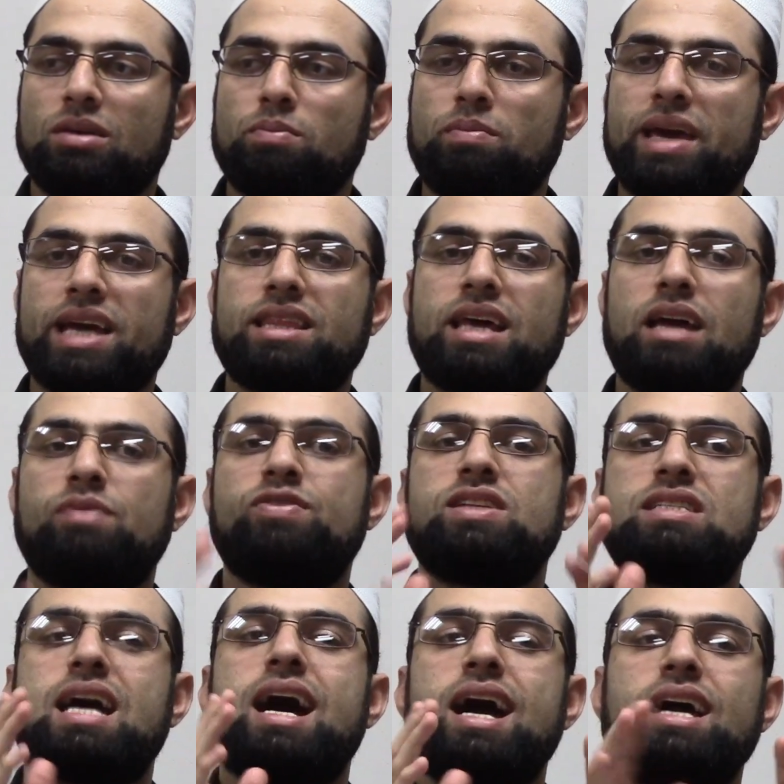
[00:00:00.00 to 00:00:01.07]
make the
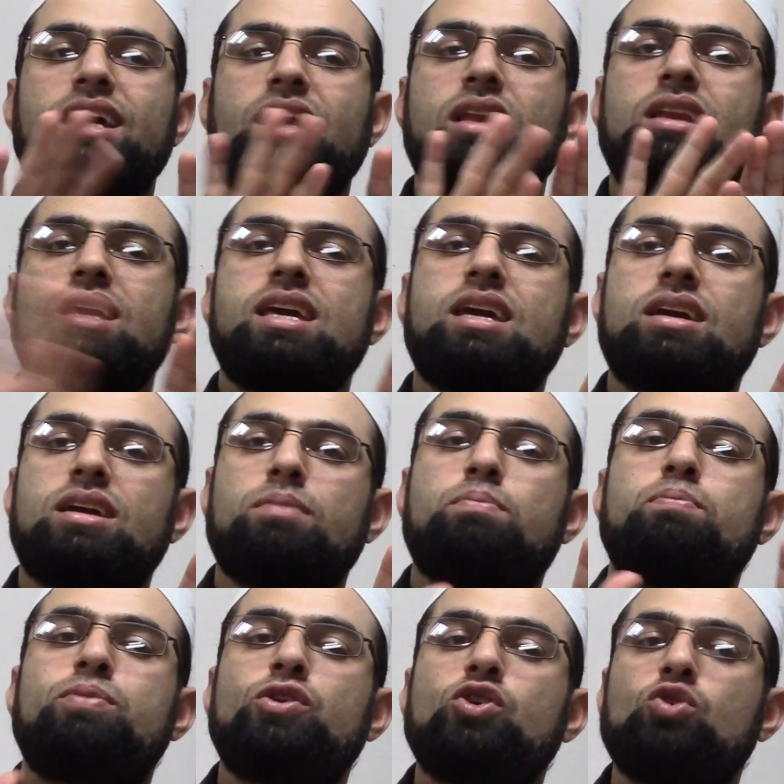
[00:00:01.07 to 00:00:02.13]
infitah clear,
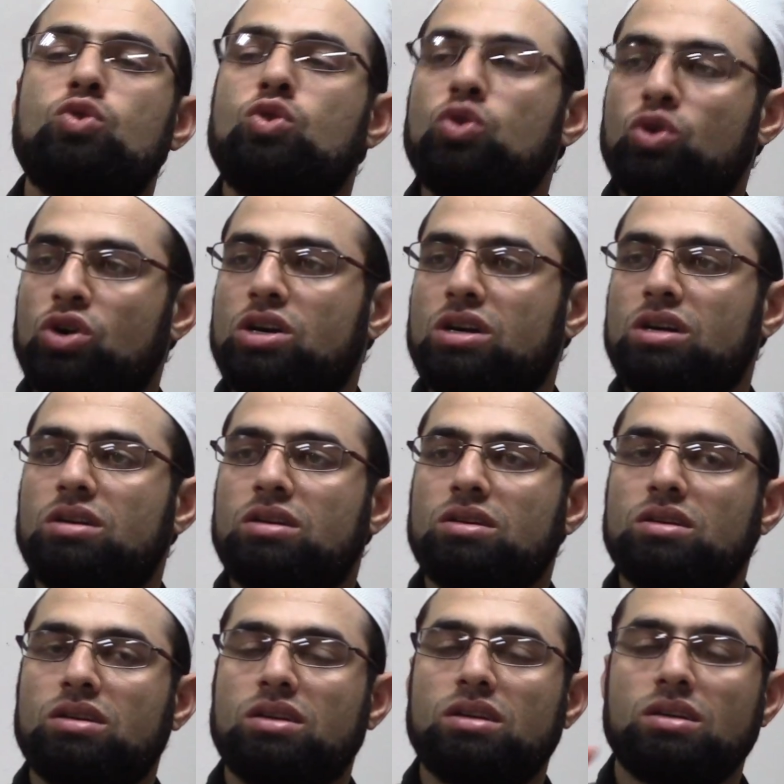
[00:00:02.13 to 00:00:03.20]
pure,
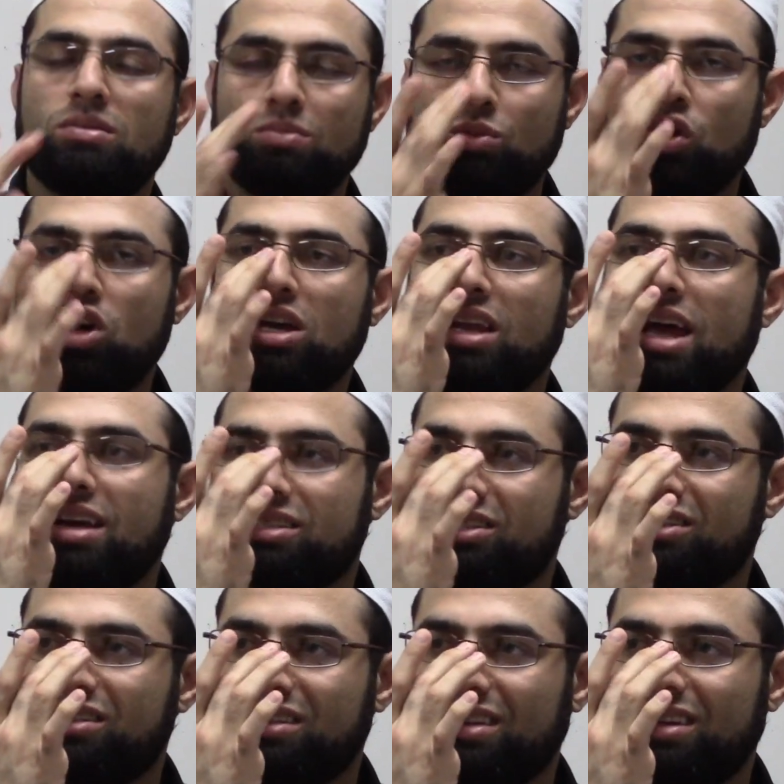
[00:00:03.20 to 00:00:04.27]

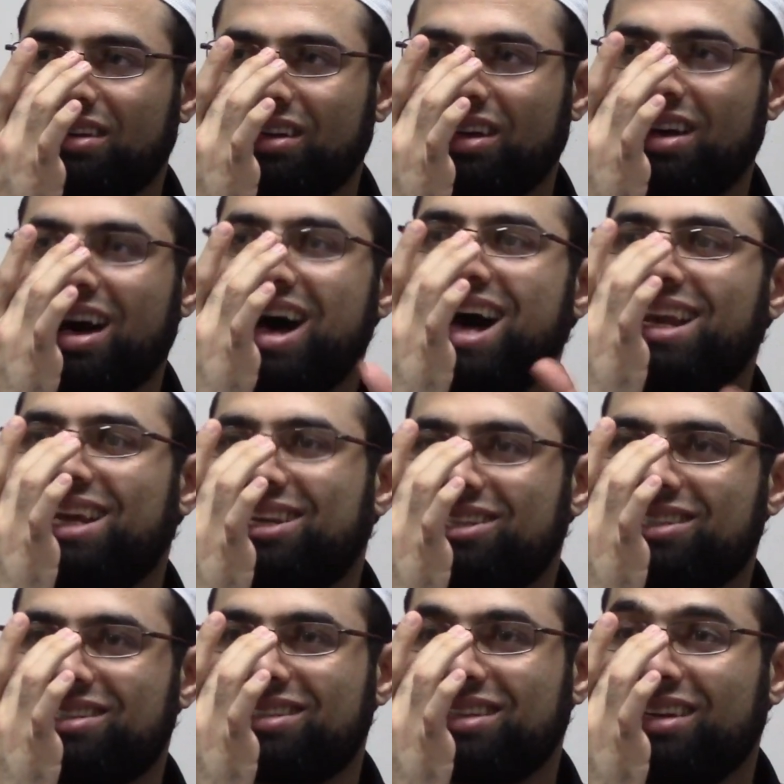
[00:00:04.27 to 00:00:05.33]
mukhlas,
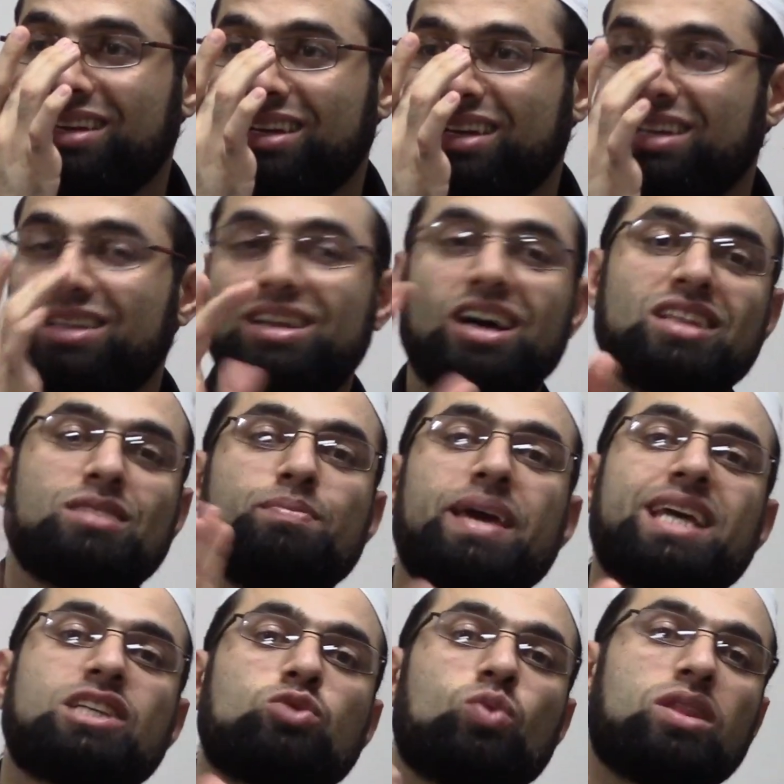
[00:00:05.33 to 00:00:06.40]
khalis, not
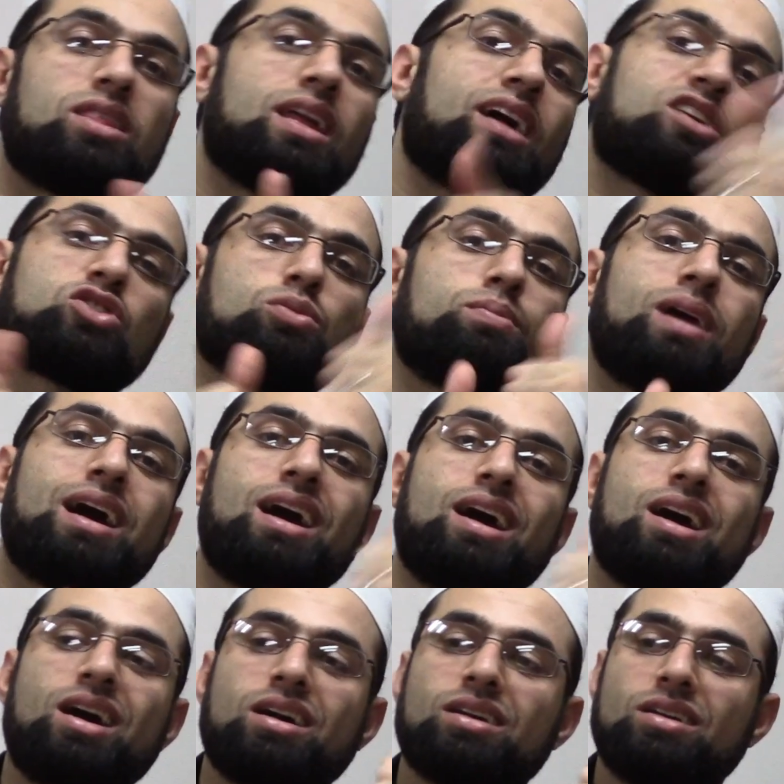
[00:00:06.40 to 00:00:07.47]
mixed with the
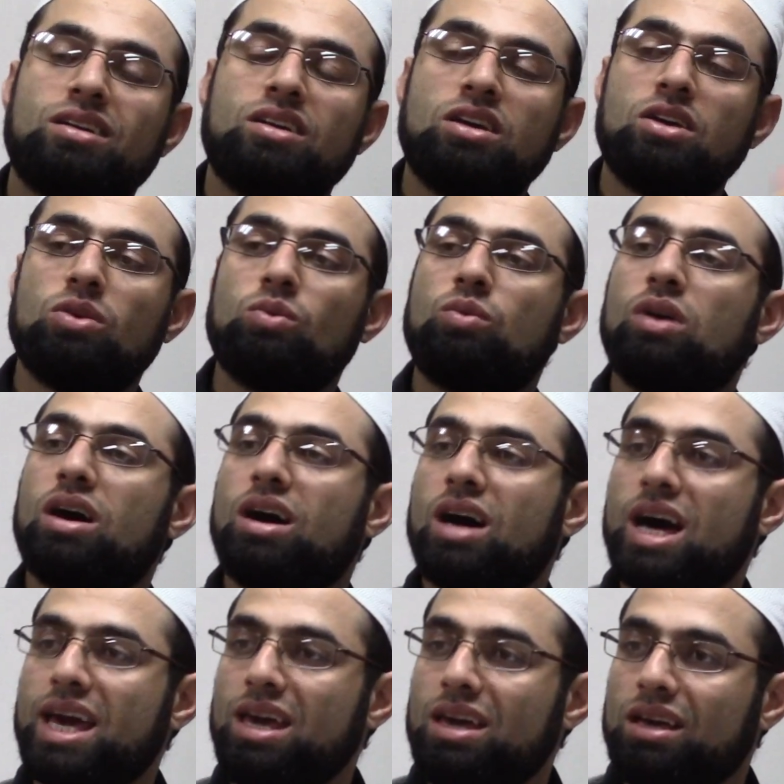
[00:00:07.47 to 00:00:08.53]
itbaq.
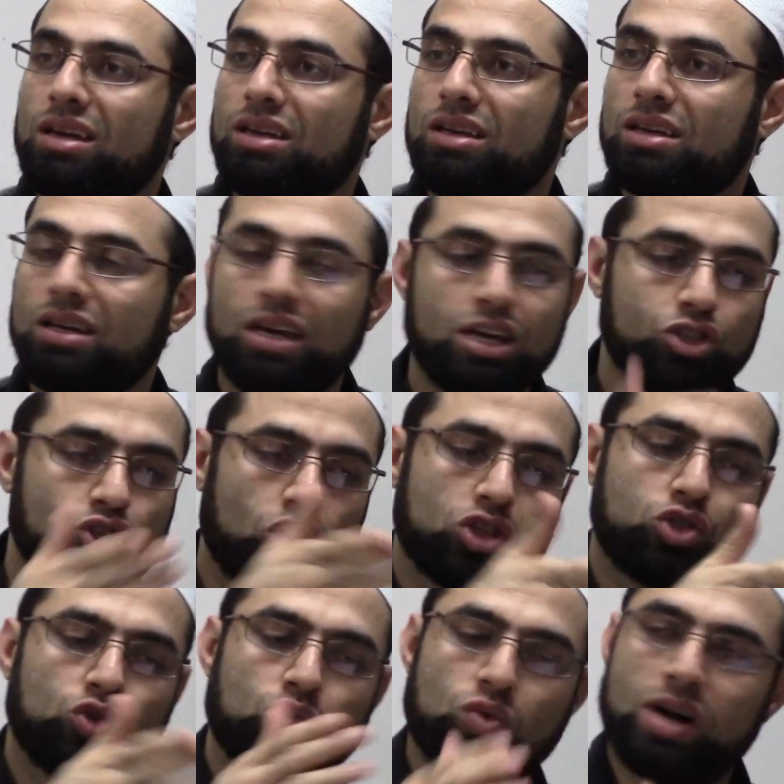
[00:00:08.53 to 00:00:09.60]
Why? He
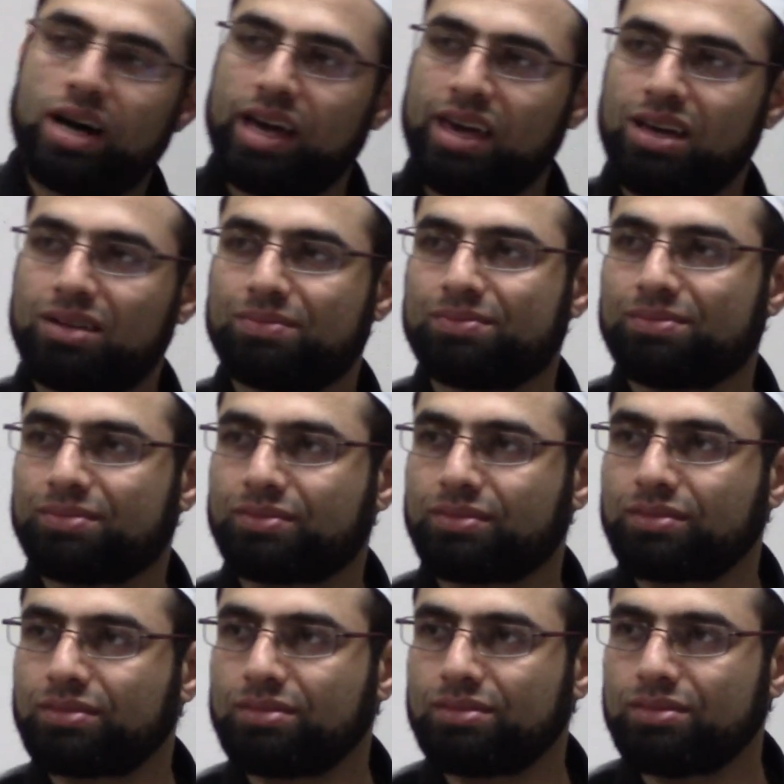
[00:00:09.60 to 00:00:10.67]
told you why.
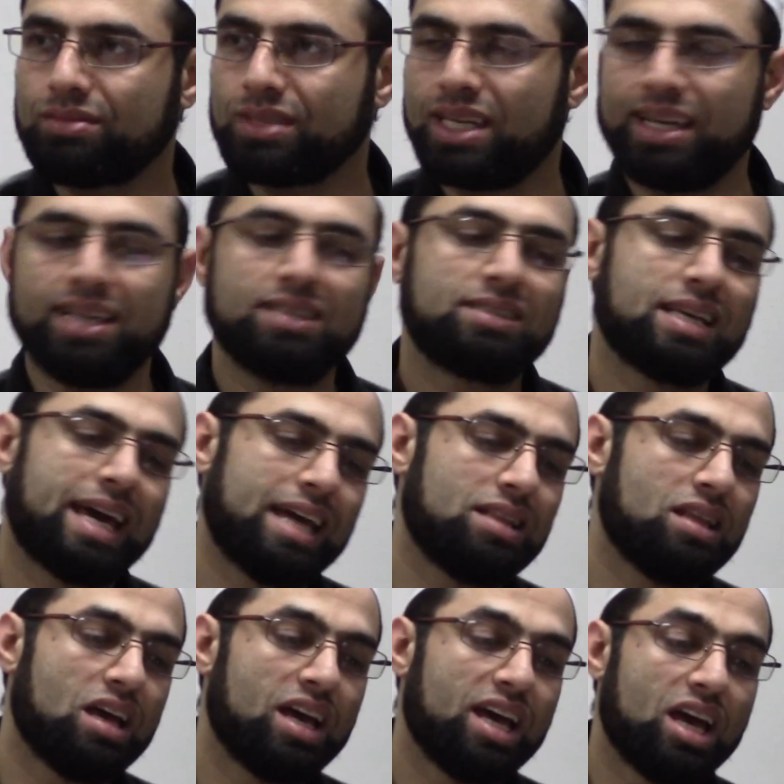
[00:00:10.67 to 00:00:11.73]
He
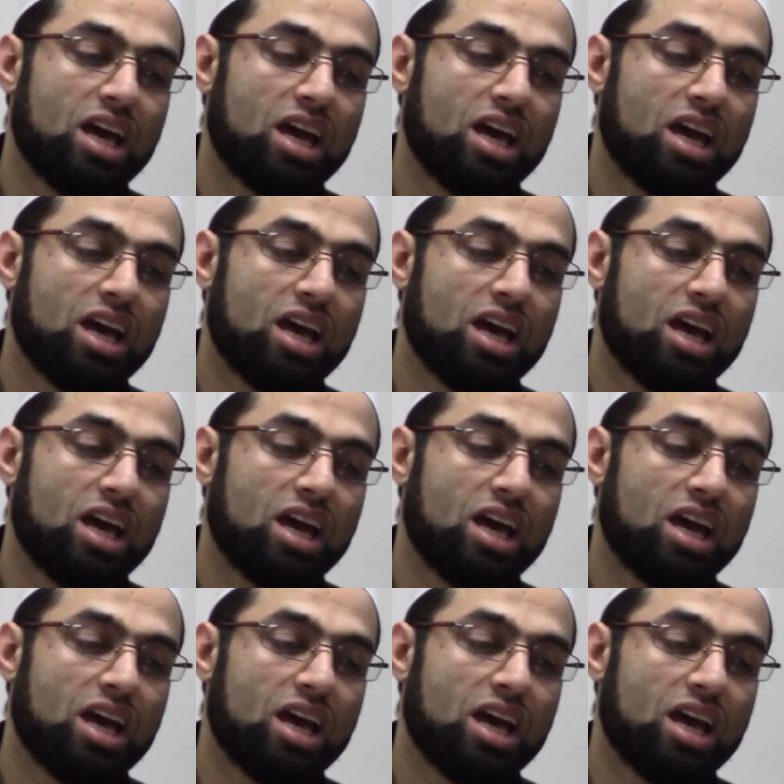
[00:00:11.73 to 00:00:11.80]
said,